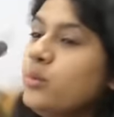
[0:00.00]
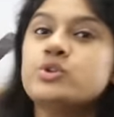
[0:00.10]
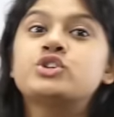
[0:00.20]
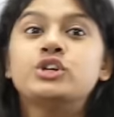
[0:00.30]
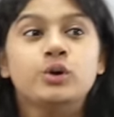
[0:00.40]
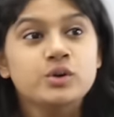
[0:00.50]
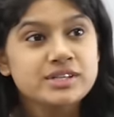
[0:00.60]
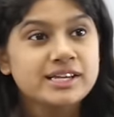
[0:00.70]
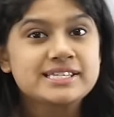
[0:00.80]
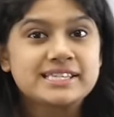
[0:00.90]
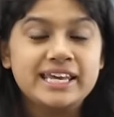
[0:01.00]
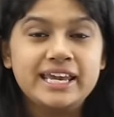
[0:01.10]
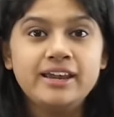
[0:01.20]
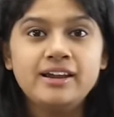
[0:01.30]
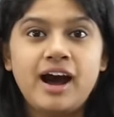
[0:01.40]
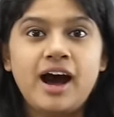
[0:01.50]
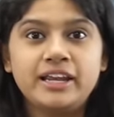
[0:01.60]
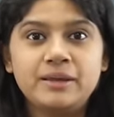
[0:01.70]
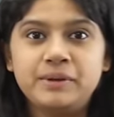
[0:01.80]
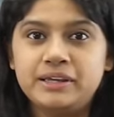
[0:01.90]
which uses the
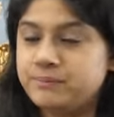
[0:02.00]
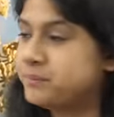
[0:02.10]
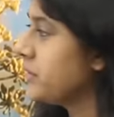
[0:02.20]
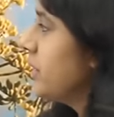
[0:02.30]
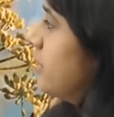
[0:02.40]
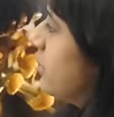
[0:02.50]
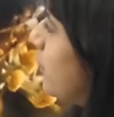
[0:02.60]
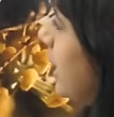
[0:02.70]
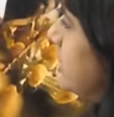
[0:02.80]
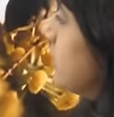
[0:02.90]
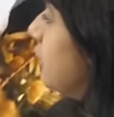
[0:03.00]
honeybee, right?